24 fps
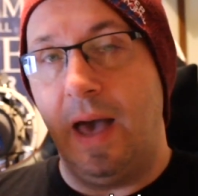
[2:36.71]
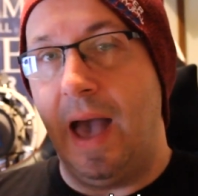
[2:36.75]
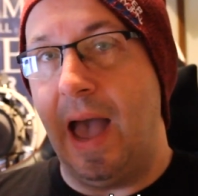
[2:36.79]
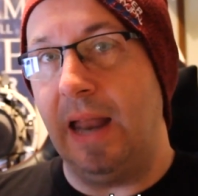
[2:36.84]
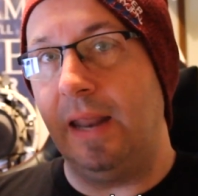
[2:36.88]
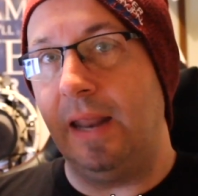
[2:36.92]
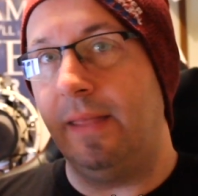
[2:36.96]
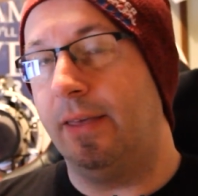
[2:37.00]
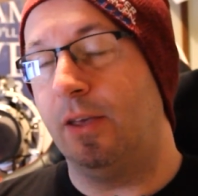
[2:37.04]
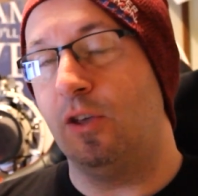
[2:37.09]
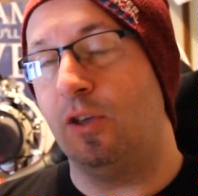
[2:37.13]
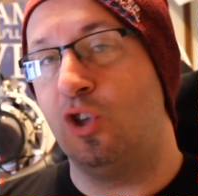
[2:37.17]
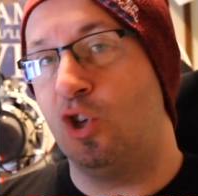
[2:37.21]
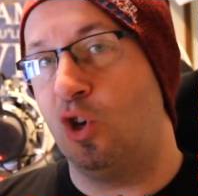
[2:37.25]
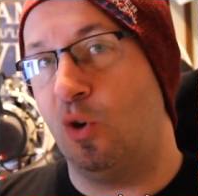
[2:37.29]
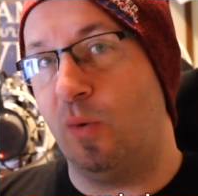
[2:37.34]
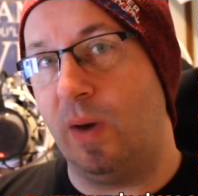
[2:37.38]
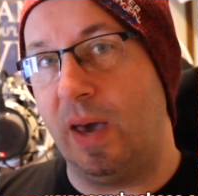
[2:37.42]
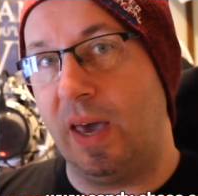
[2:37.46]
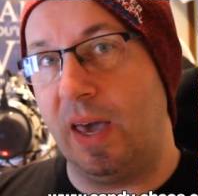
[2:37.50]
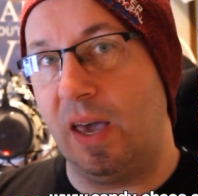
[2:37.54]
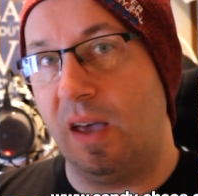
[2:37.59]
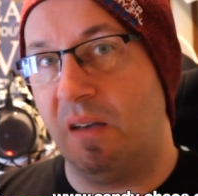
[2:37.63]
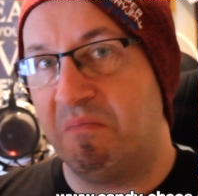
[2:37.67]
Anything
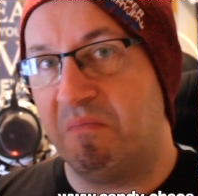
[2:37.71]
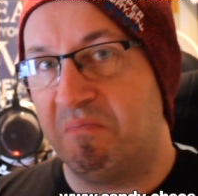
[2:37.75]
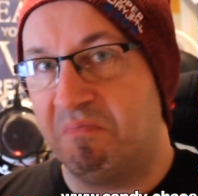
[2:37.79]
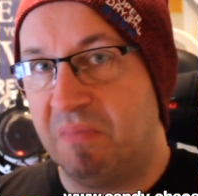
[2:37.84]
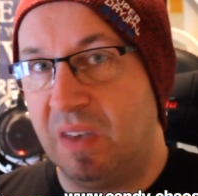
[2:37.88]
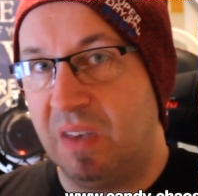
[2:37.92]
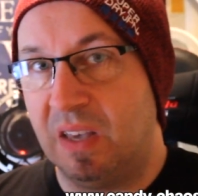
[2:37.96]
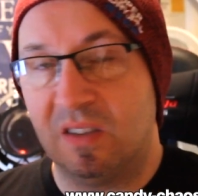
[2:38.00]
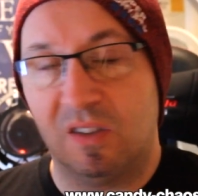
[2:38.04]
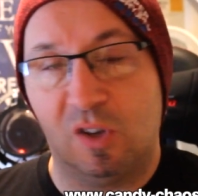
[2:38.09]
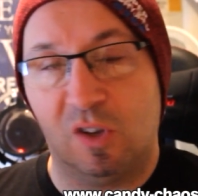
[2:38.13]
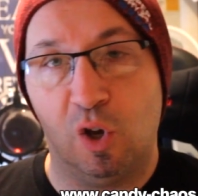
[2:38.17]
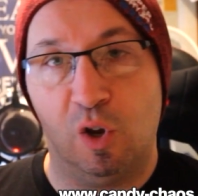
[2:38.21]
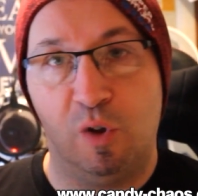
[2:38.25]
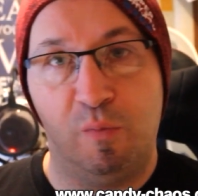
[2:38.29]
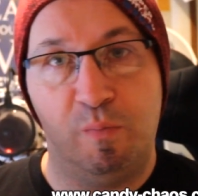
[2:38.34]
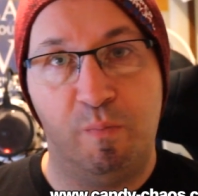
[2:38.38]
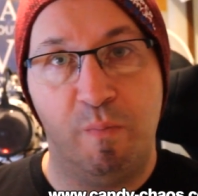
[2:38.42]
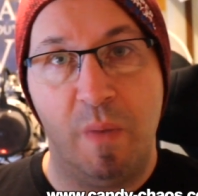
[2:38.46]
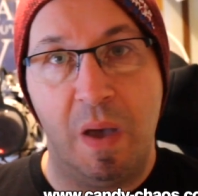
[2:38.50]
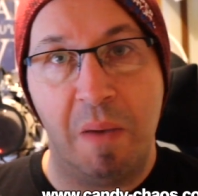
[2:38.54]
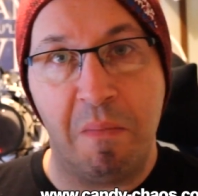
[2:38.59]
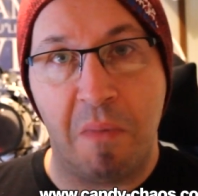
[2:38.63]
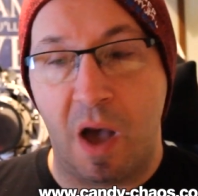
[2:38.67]
chewy is
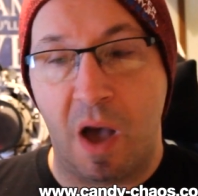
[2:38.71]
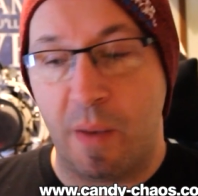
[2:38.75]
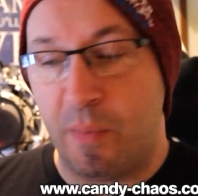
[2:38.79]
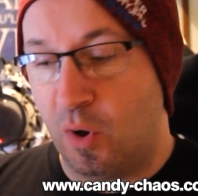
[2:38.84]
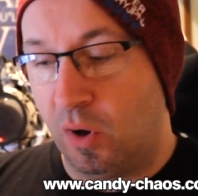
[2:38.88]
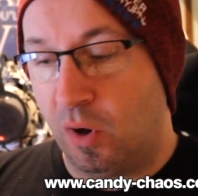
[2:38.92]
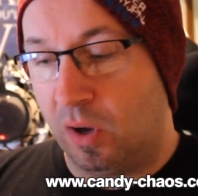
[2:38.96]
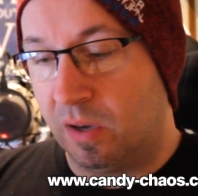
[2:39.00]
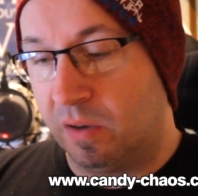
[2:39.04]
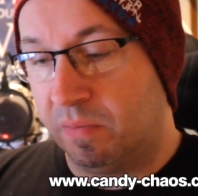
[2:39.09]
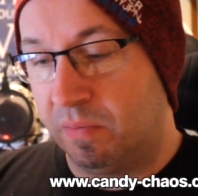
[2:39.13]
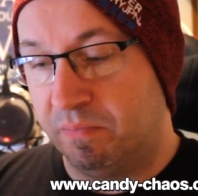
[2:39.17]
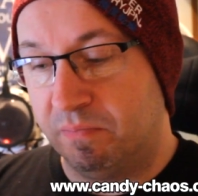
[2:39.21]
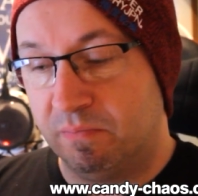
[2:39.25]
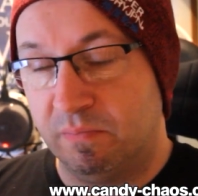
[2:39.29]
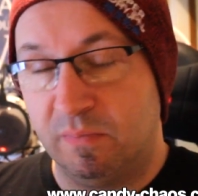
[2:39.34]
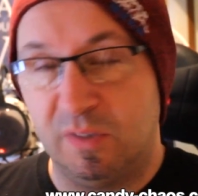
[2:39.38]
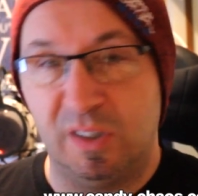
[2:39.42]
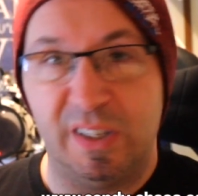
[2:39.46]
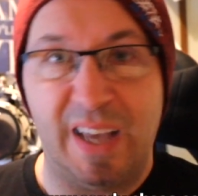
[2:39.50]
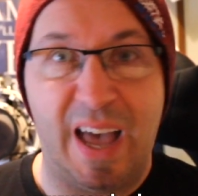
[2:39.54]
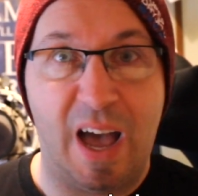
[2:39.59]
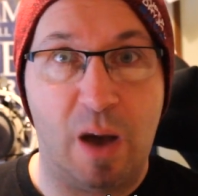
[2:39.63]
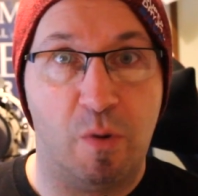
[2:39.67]
good in my book.
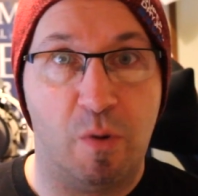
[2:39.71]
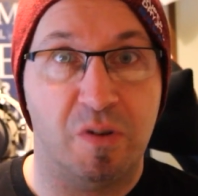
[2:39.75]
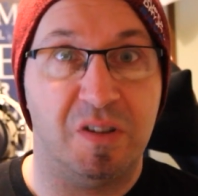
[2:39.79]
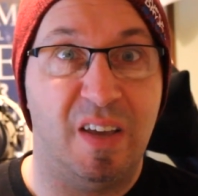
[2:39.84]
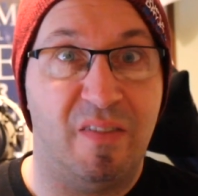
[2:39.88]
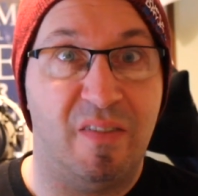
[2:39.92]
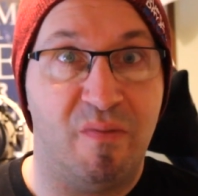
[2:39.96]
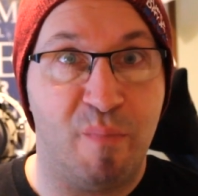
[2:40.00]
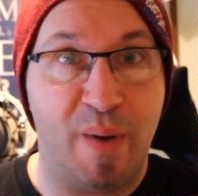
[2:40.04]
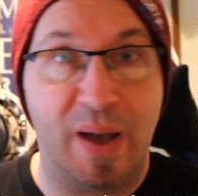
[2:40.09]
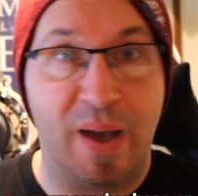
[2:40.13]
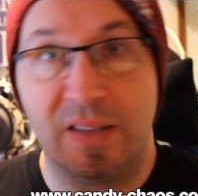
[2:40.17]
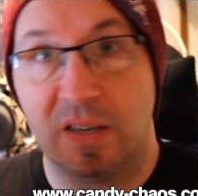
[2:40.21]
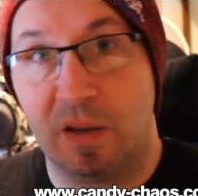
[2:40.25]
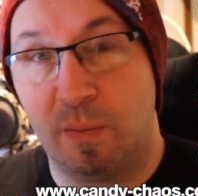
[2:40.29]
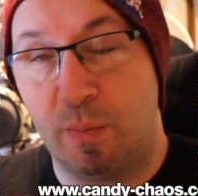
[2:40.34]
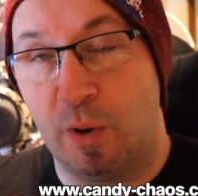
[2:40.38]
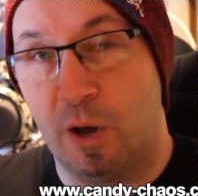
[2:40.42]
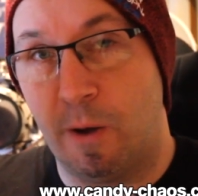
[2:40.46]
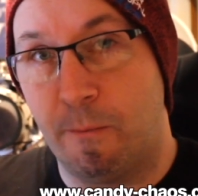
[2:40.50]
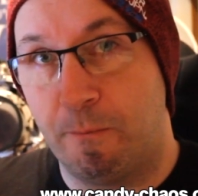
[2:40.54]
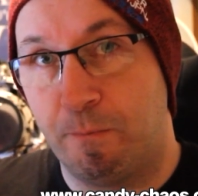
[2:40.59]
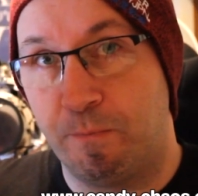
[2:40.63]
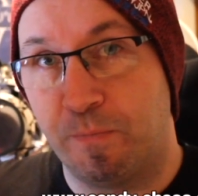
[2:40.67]
Sour is even better,
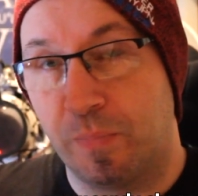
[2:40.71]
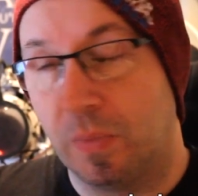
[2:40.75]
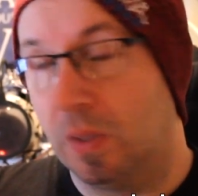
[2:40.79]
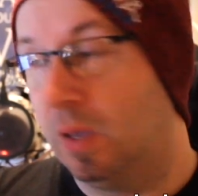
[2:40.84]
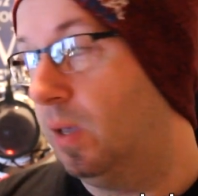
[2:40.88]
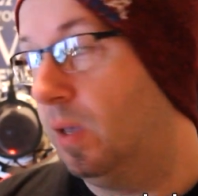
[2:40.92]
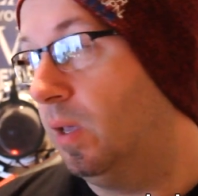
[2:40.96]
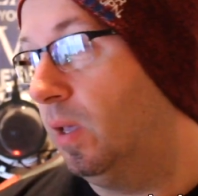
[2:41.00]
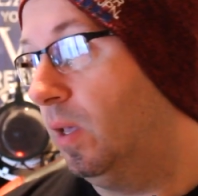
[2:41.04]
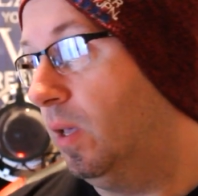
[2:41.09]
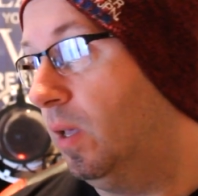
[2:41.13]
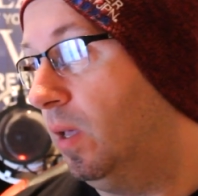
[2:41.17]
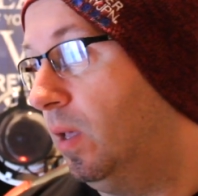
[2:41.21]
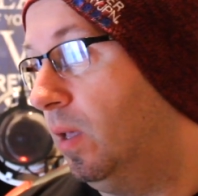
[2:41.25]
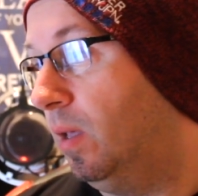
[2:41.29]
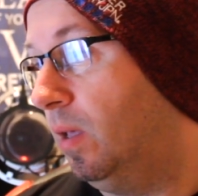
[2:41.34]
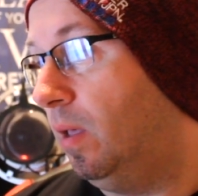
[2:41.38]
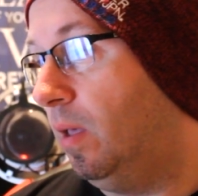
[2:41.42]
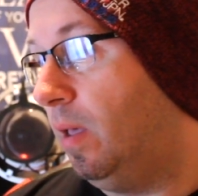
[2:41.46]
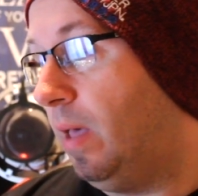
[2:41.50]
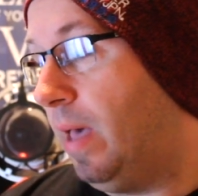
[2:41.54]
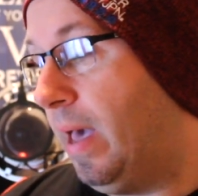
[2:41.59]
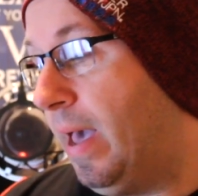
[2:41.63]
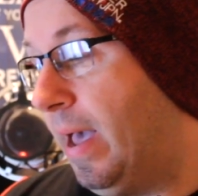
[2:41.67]
but
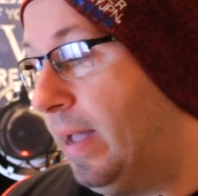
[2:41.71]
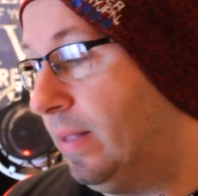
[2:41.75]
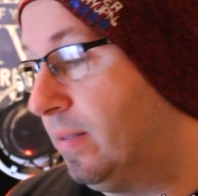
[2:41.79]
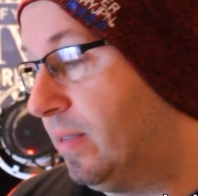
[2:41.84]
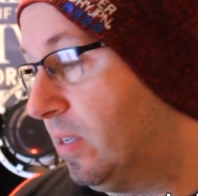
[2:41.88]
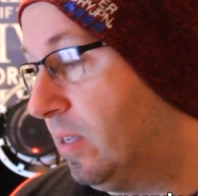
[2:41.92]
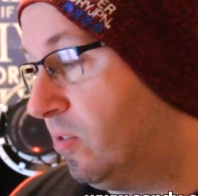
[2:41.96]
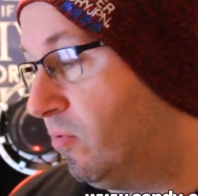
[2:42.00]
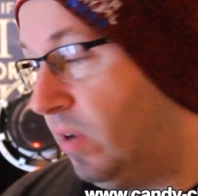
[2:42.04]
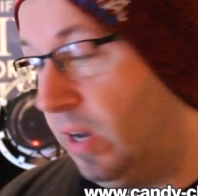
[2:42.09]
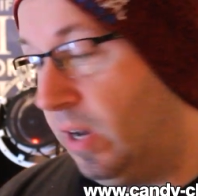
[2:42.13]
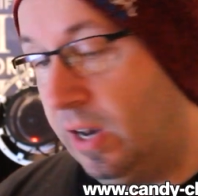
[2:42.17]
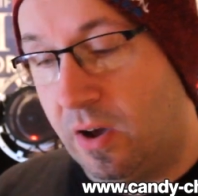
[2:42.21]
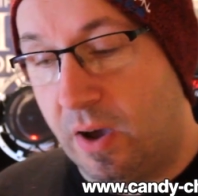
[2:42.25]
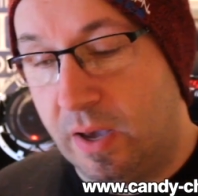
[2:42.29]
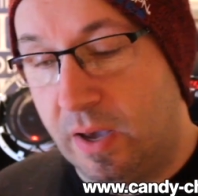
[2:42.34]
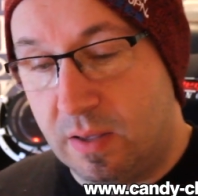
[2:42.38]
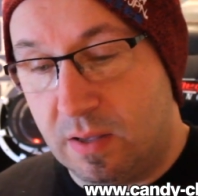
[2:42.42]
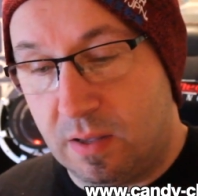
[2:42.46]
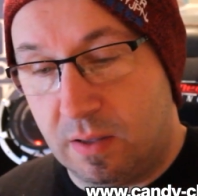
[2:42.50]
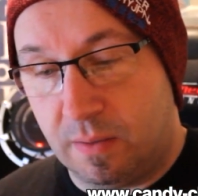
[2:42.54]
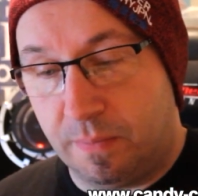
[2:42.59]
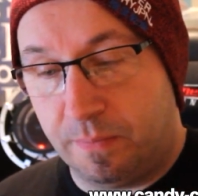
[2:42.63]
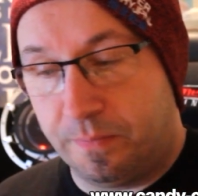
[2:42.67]
airheads. That's really
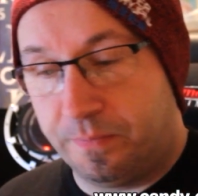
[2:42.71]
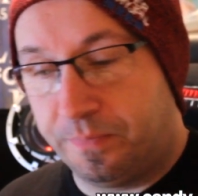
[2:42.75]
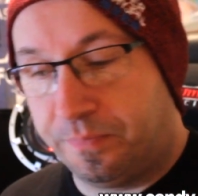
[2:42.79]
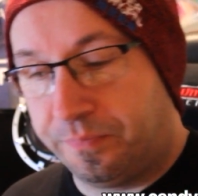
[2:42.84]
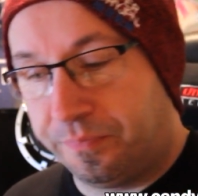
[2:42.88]
nice.